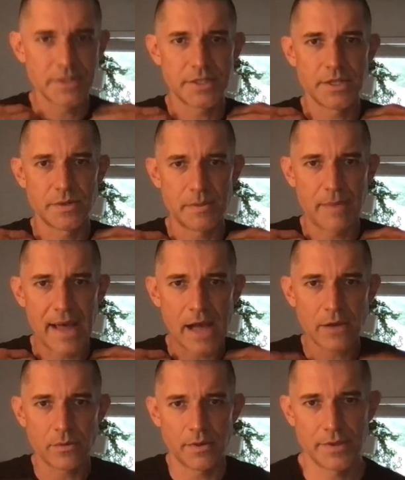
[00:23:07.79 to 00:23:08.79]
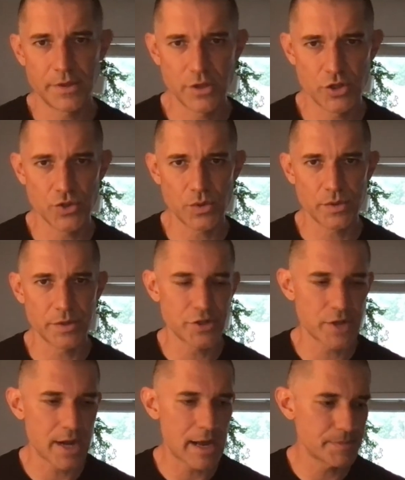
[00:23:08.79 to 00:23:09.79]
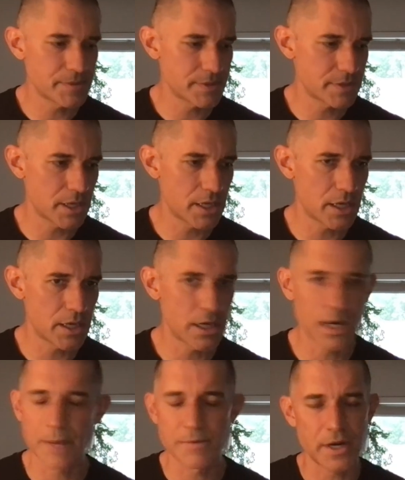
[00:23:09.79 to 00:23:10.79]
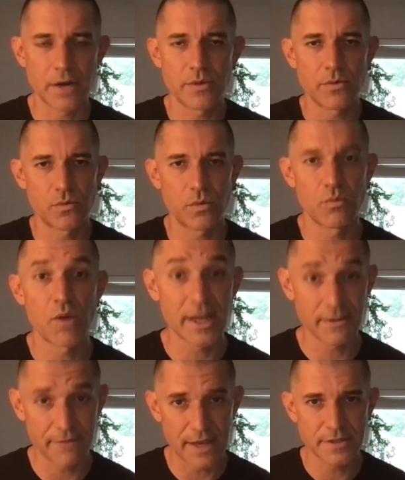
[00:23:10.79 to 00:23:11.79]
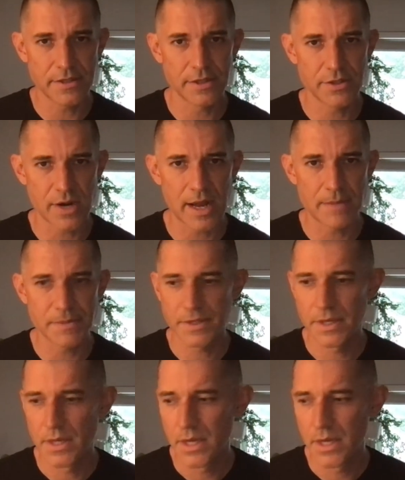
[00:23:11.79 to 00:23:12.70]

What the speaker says: to use a pack with shoulder straps, running vest straps.